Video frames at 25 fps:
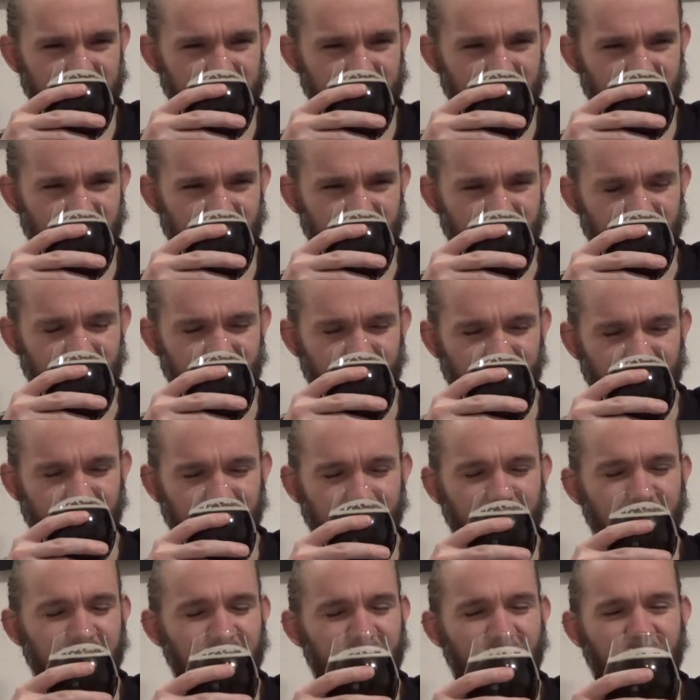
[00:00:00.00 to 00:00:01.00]
So
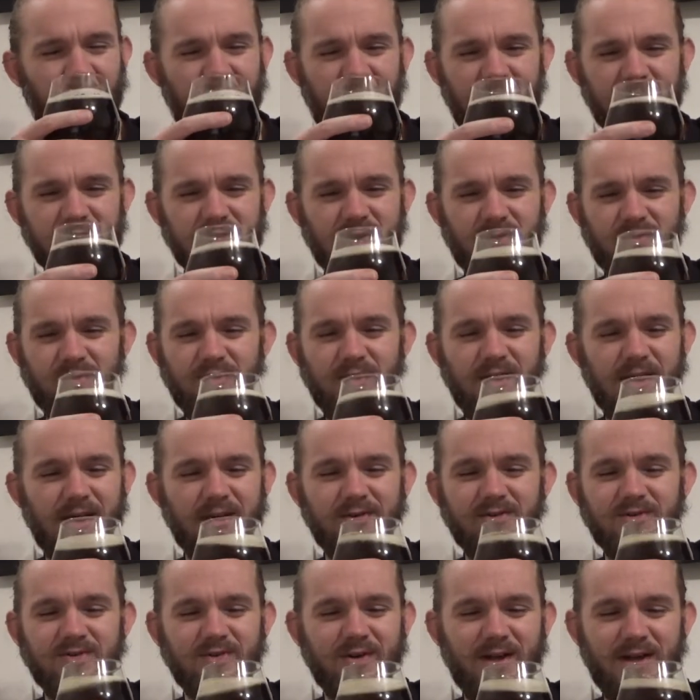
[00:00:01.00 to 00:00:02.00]
yeah, it's a really
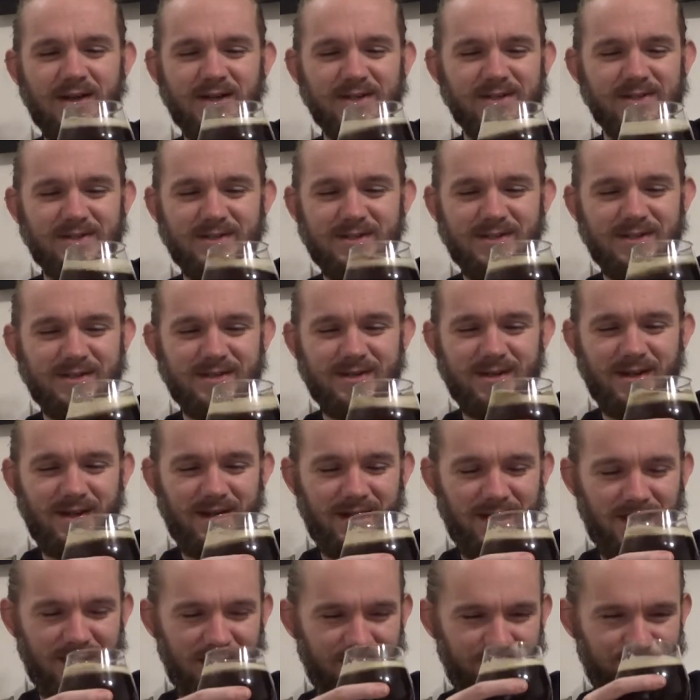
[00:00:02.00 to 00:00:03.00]
interesting
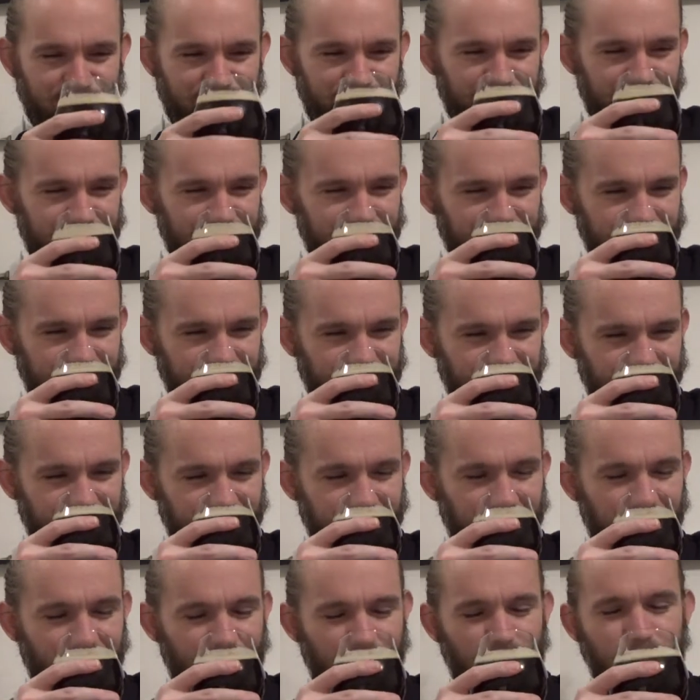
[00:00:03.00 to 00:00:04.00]
um,
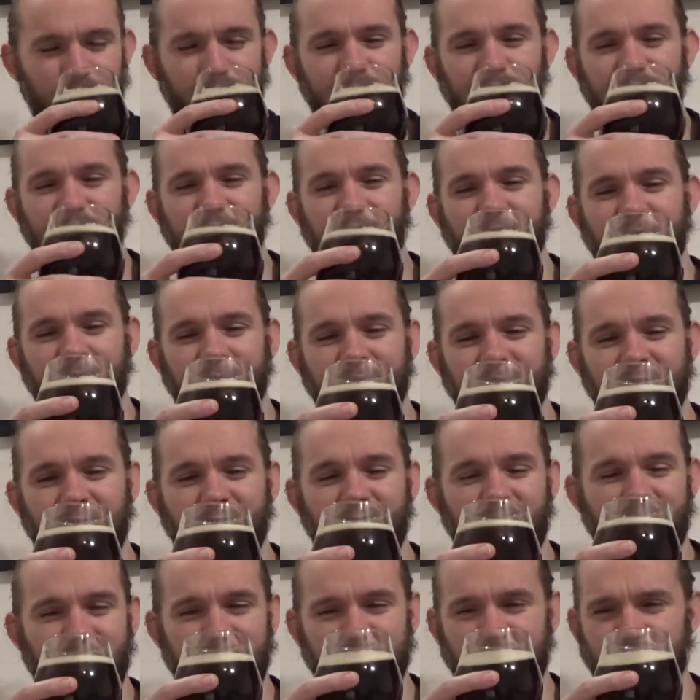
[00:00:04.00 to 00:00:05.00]
aroma that comes
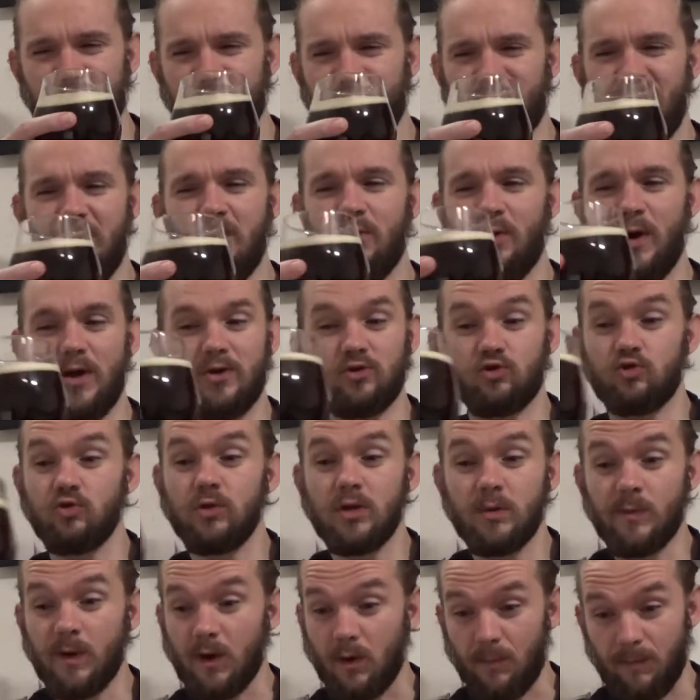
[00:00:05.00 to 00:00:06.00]
out of this. It's well, it's
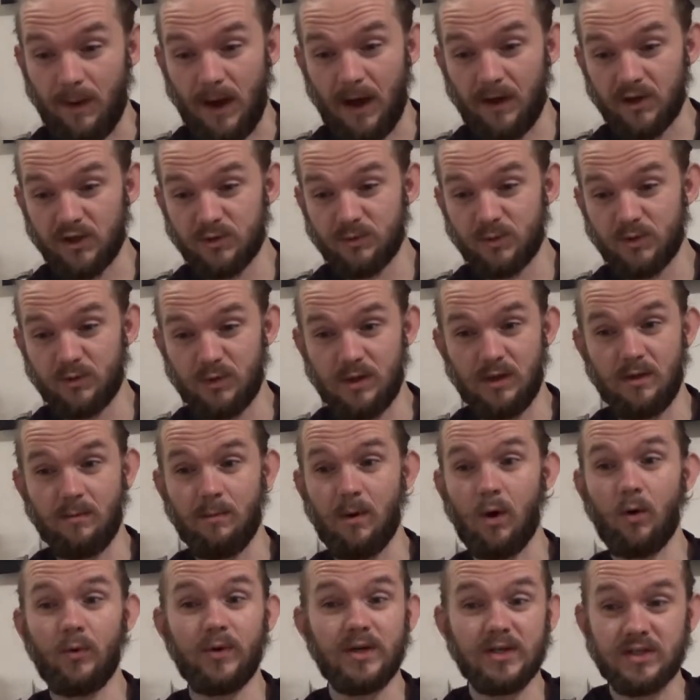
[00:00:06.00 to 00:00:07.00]
really well balanced between the
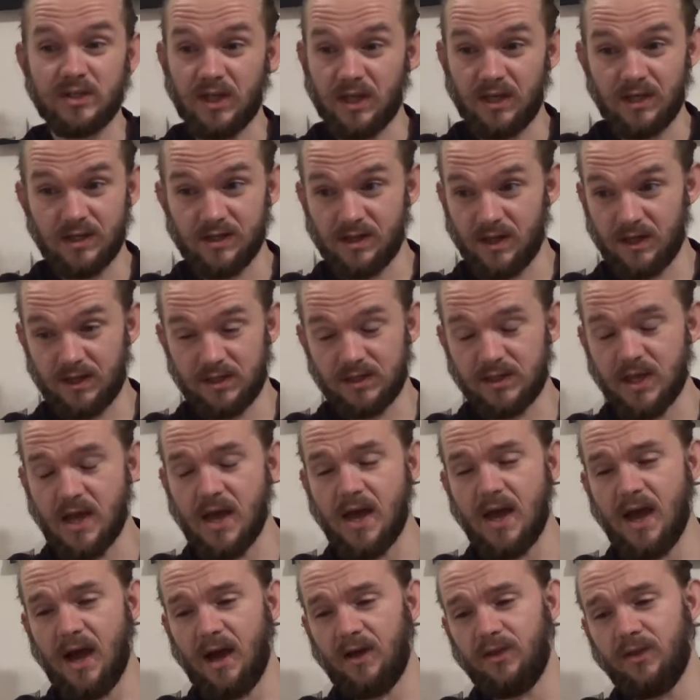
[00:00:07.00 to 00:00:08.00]
malty side of things
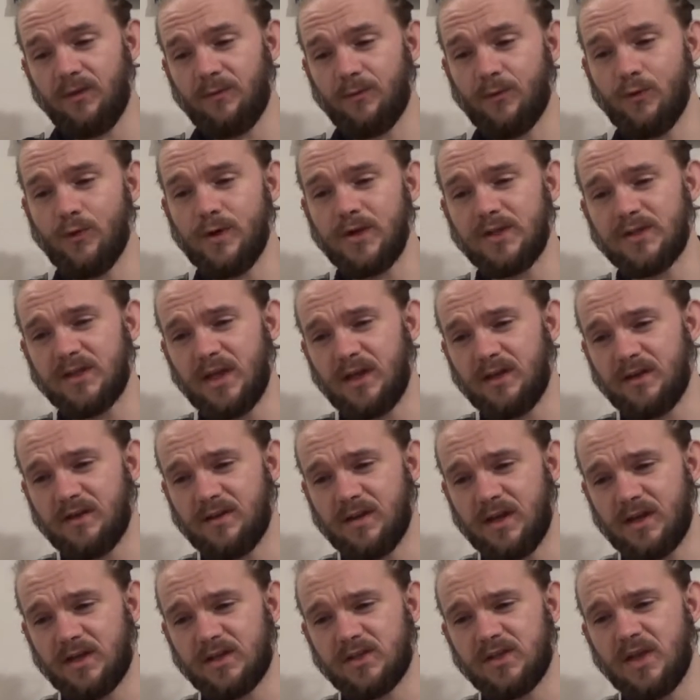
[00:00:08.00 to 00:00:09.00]
and the fruity side of
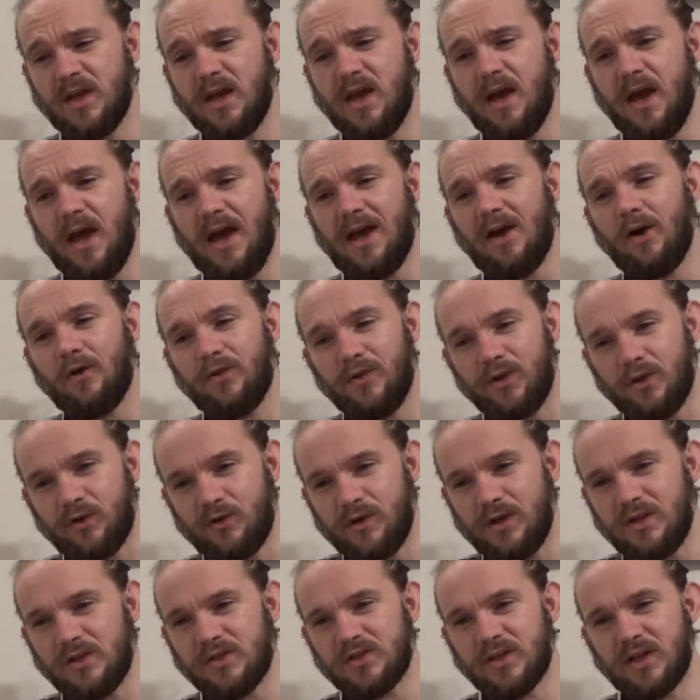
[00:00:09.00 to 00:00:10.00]
things. Uh, on the
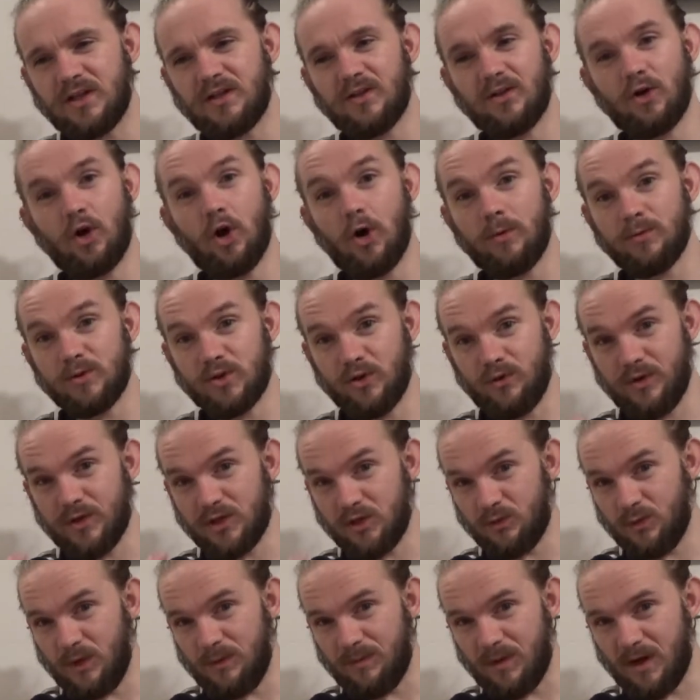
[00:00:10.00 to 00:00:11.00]
green side of the hops, there is
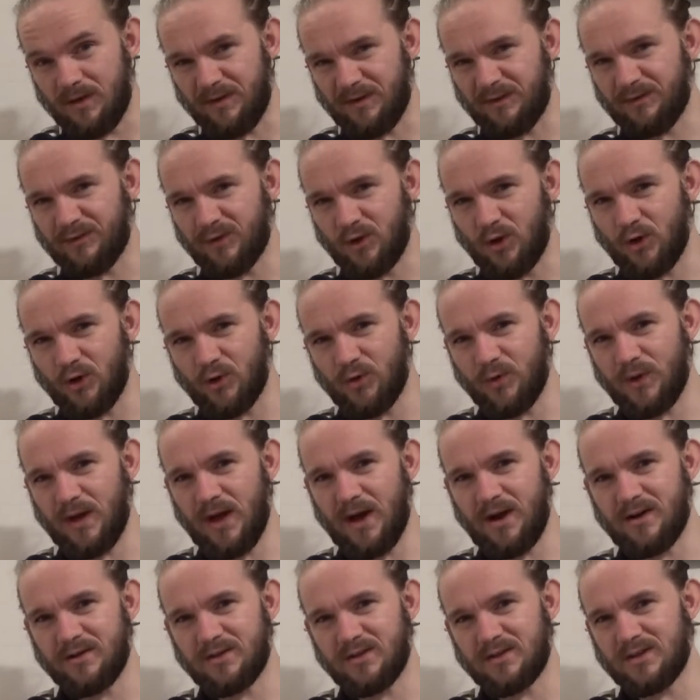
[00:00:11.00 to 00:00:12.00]
a wee bit of a floral
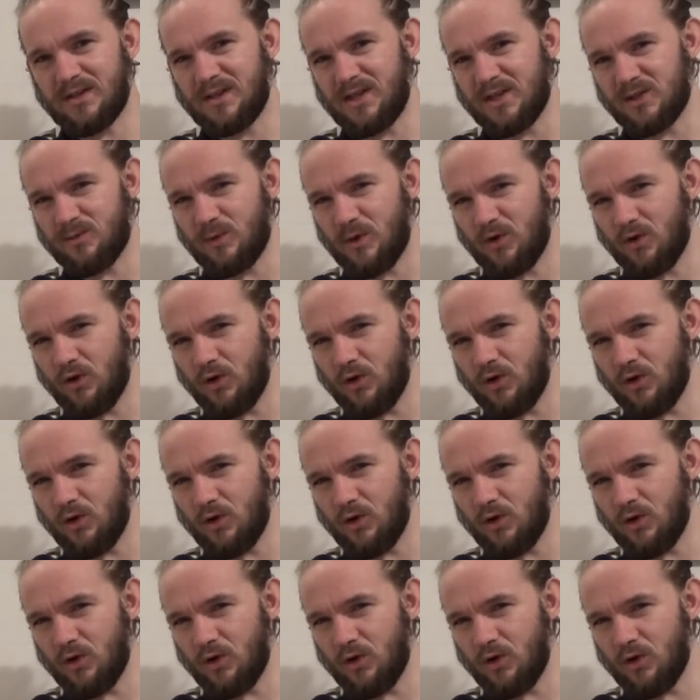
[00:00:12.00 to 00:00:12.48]
character to this one.